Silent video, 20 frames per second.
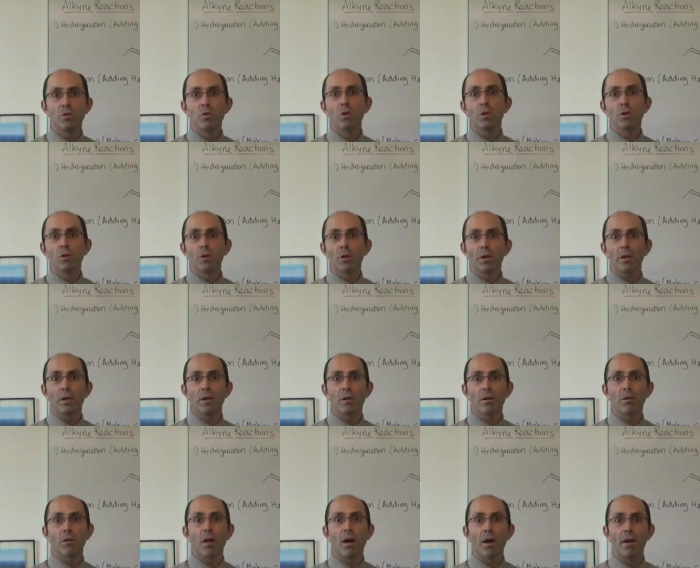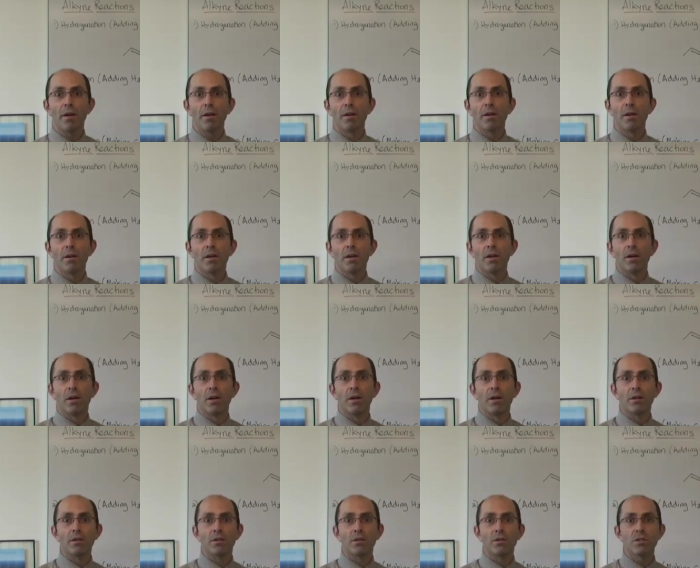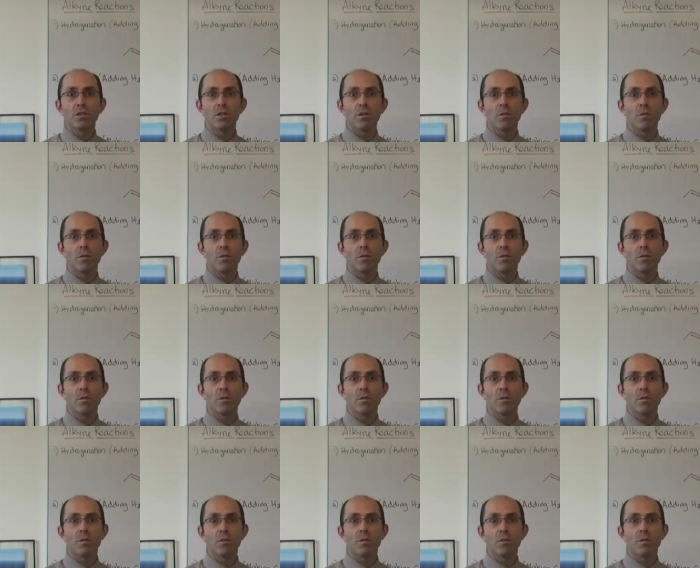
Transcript: You can look in Klein to see